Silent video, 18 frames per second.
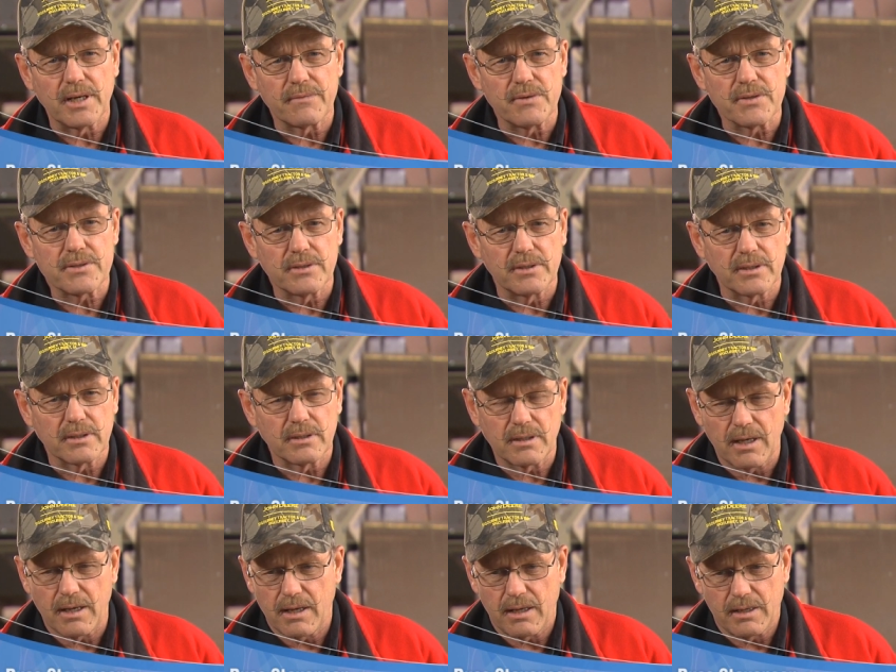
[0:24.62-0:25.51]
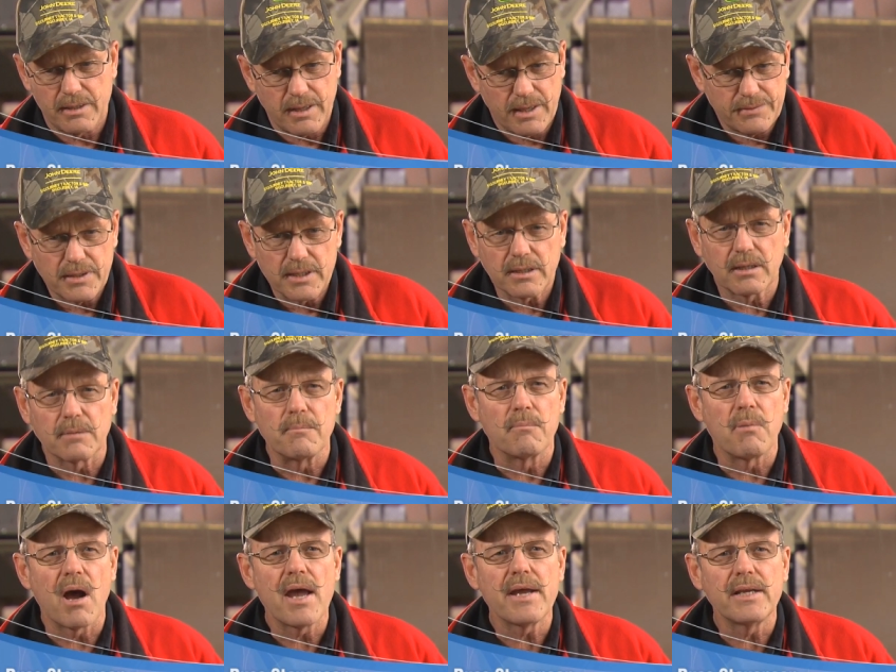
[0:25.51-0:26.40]
everything, uh, I think
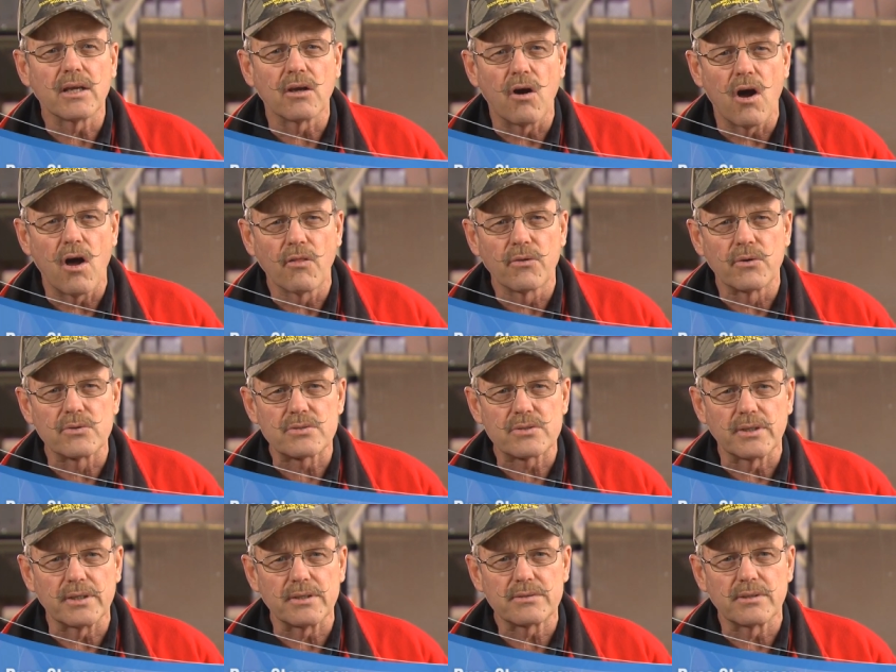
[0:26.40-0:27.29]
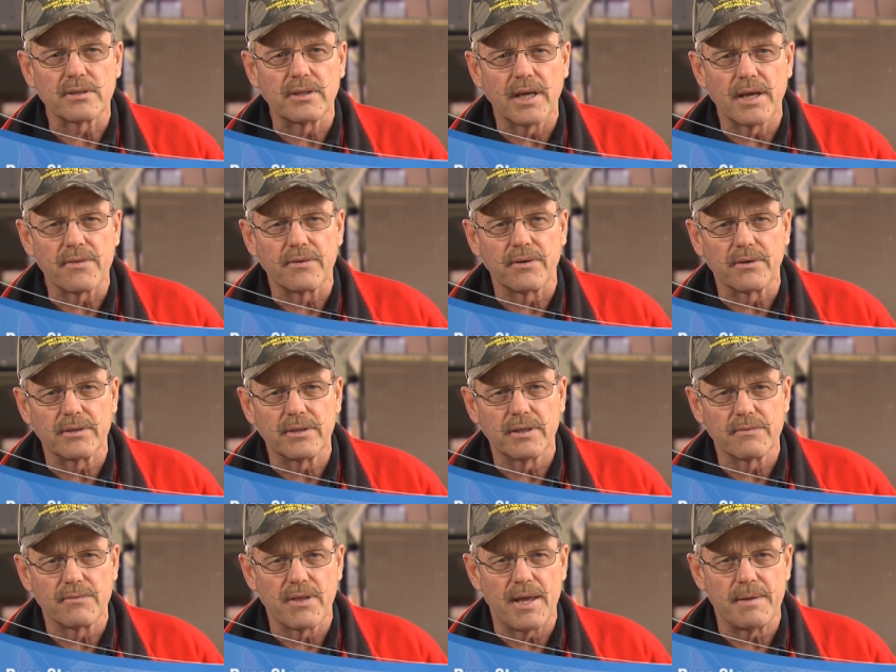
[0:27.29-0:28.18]
combining all those things together to
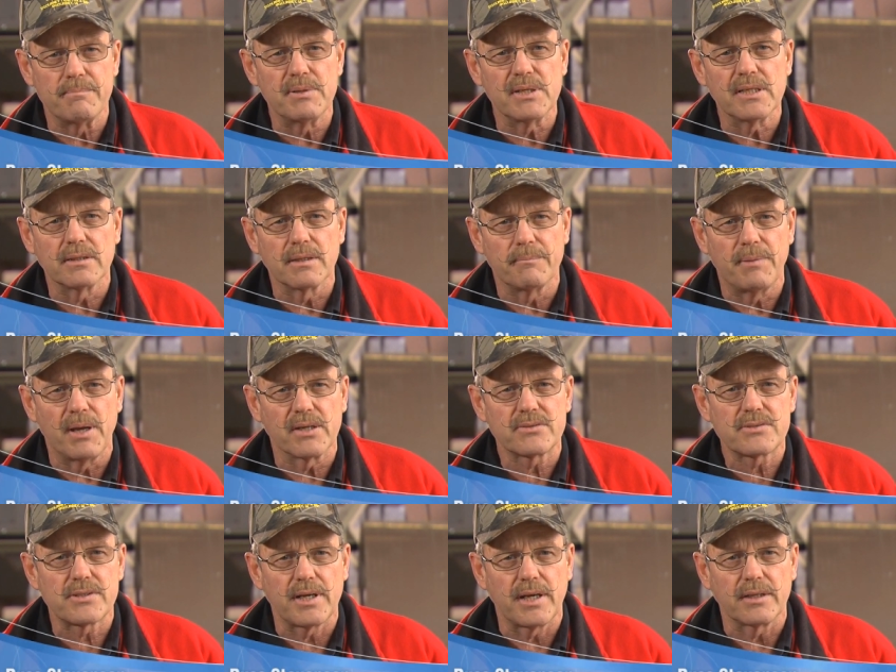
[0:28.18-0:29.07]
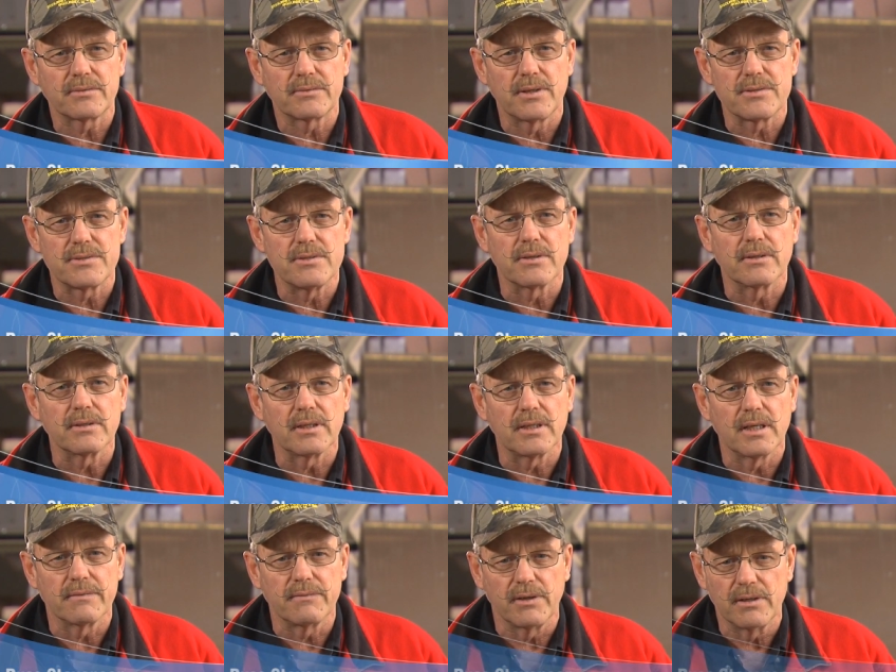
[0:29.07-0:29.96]
give that bean the best chance that you can
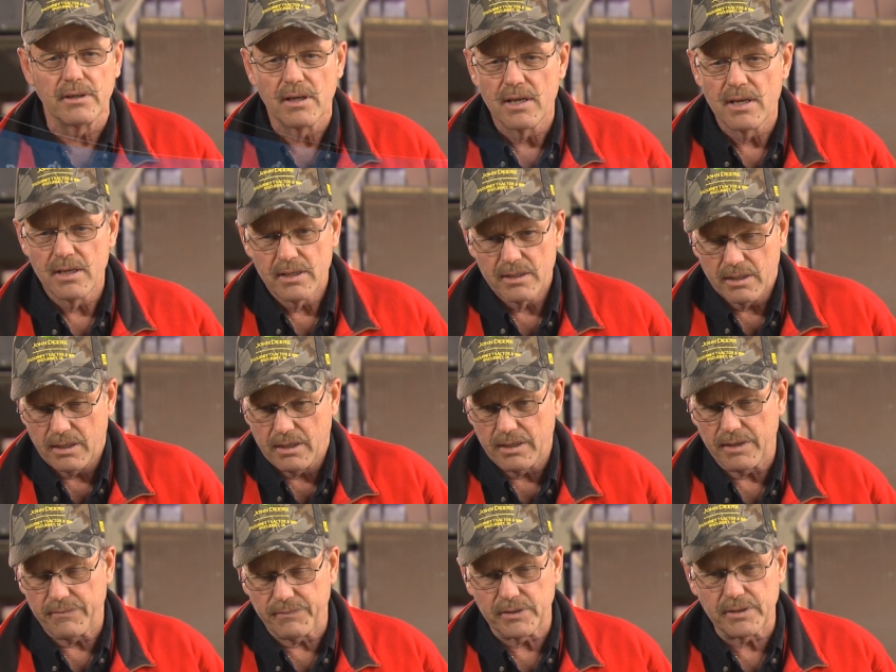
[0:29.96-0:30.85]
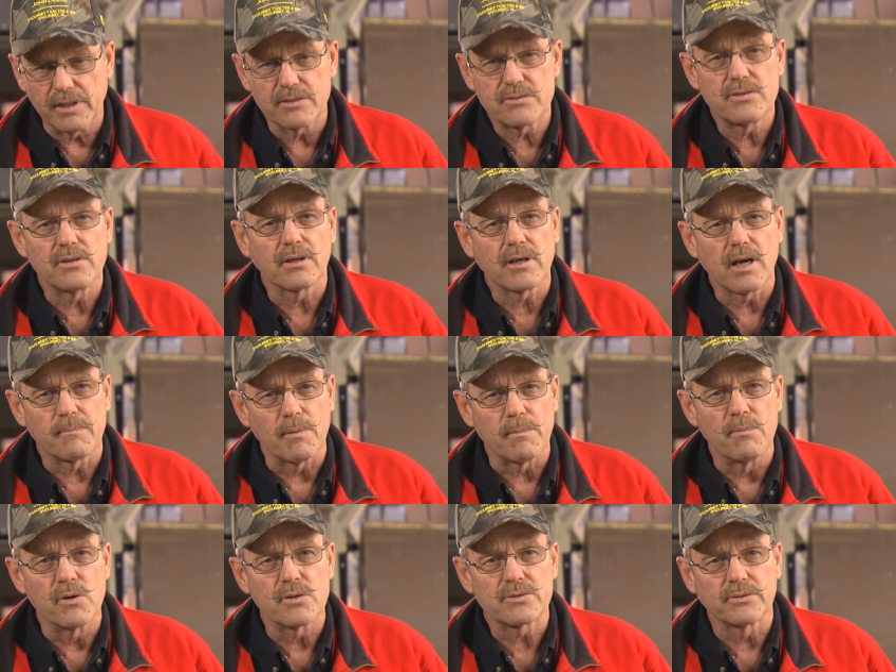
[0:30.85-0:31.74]
give it. Uh, if it gets you a
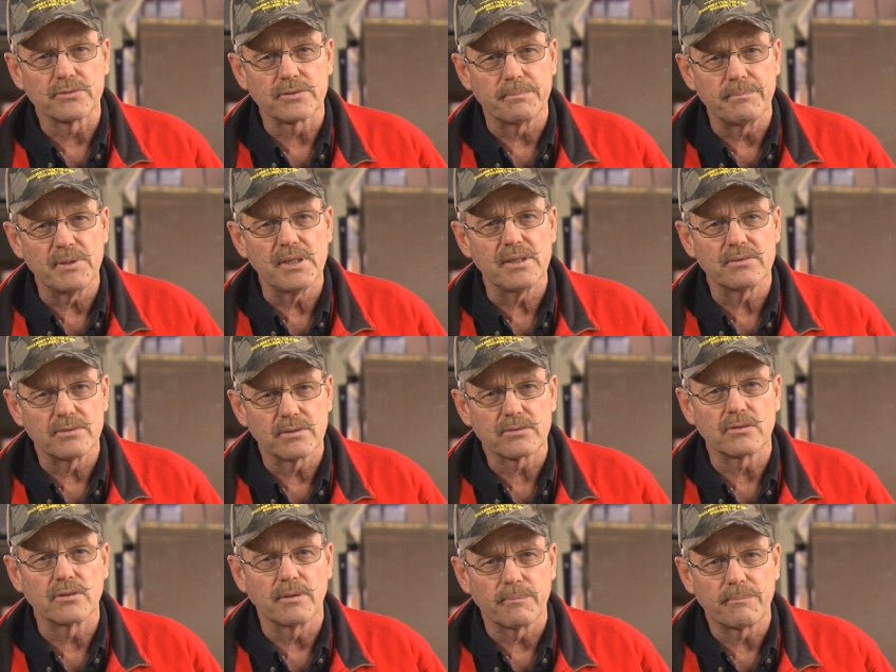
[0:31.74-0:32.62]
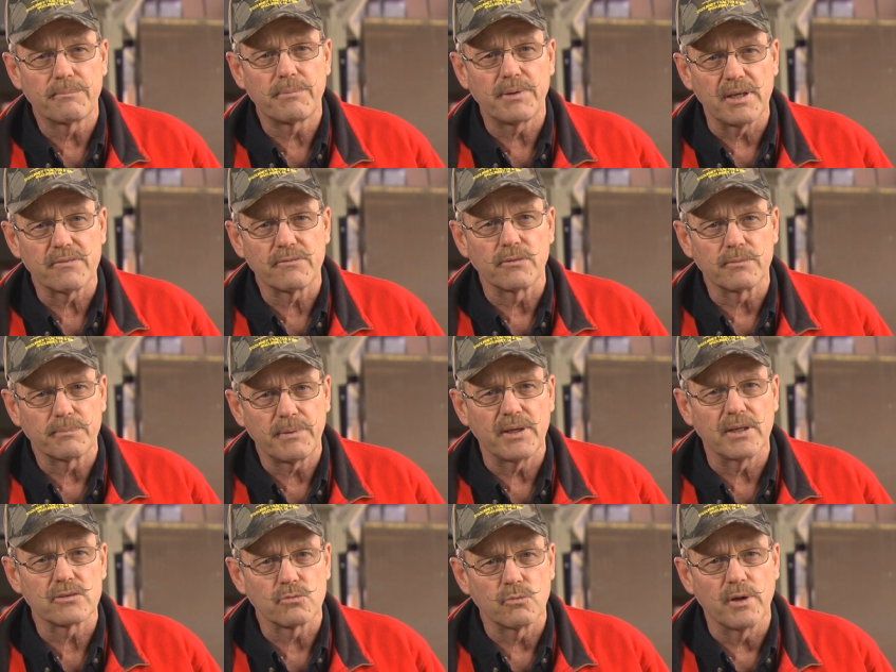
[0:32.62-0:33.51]
couple bushels of beans, it's going to pay for
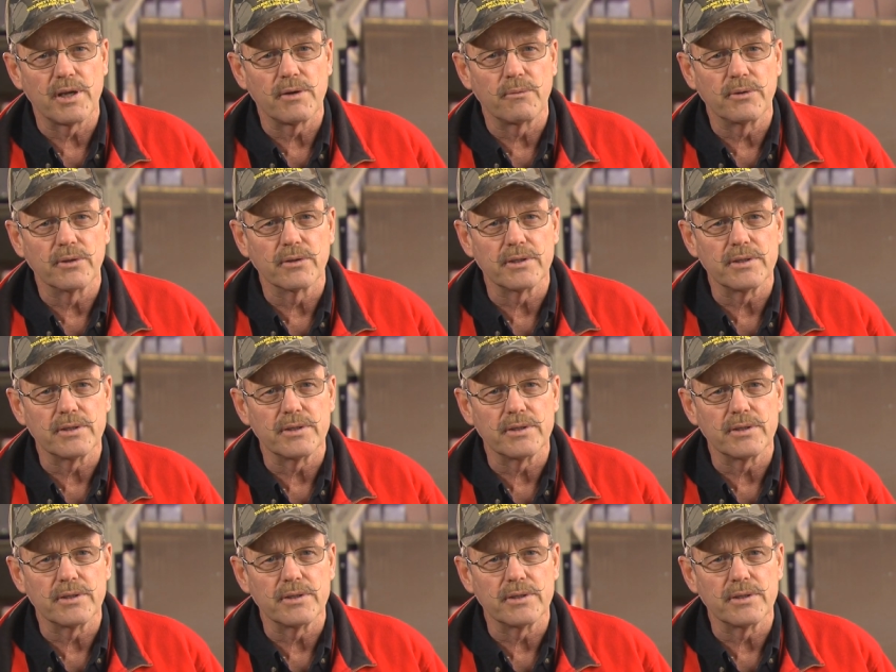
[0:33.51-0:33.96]
pay its way real